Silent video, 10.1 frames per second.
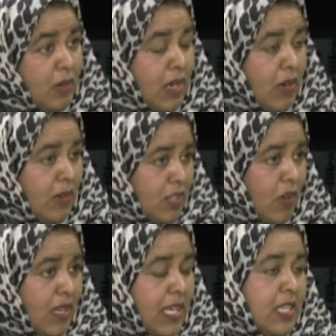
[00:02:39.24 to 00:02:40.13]
sort of
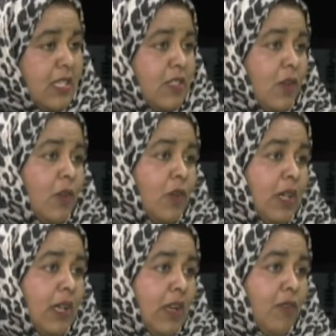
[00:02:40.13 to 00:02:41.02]
leaders or
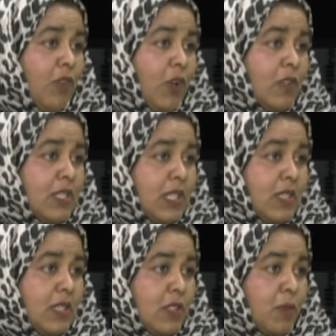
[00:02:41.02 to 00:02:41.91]
involved in
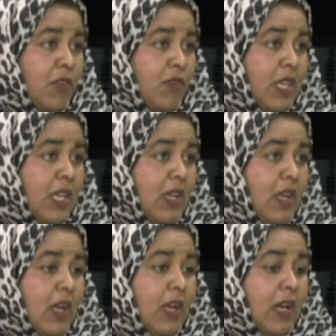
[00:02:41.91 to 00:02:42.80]
some of the
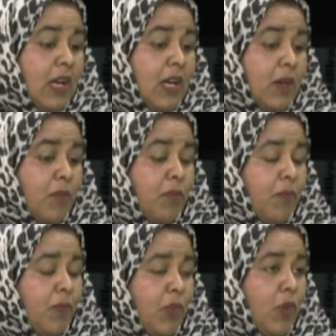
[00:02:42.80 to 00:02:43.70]

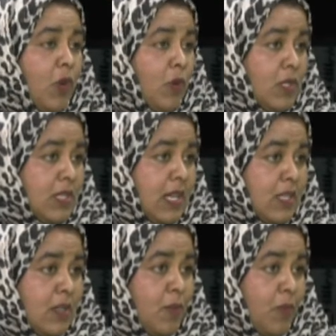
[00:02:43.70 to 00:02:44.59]
roles that
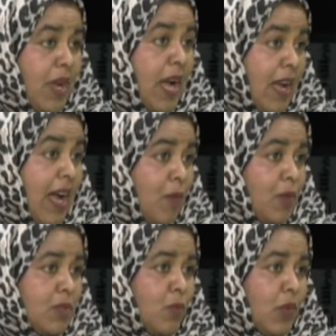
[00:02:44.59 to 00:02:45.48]
I
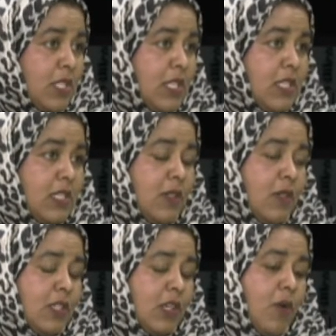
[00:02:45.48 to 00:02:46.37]
was wanting to
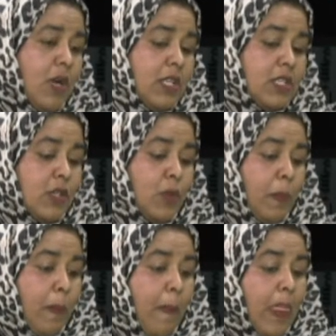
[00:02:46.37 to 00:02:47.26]
go into.
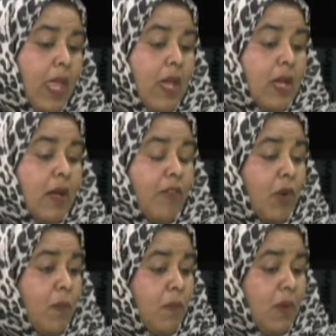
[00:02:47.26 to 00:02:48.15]

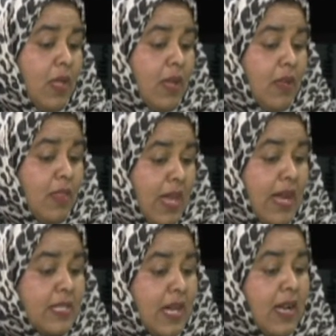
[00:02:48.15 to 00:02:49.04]
From
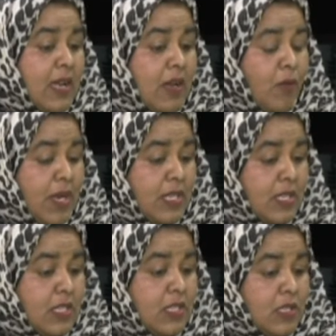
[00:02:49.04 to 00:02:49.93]
that, I went
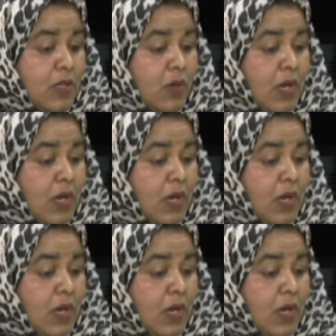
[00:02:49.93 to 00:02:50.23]
into